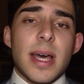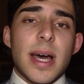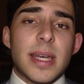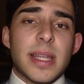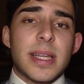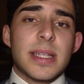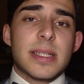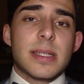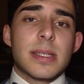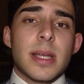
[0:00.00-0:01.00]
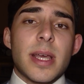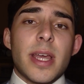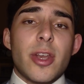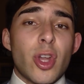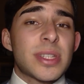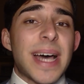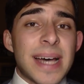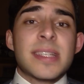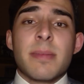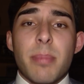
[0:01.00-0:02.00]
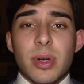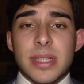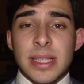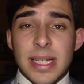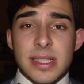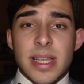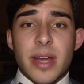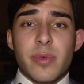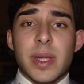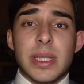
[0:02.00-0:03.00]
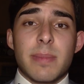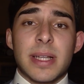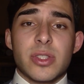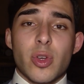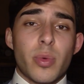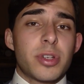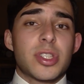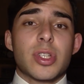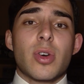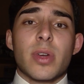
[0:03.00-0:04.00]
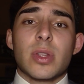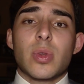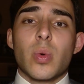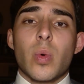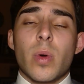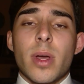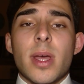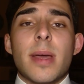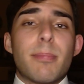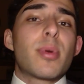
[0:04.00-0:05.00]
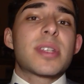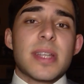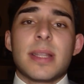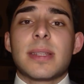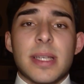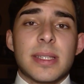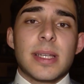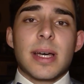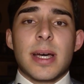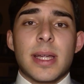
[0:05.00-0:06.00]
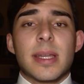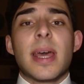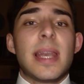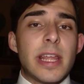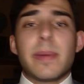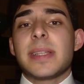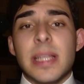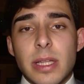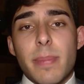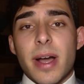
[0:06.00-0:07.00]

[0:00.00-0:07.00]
and it is not as important as the aggregate demand, so we're just going to present it and leave it in the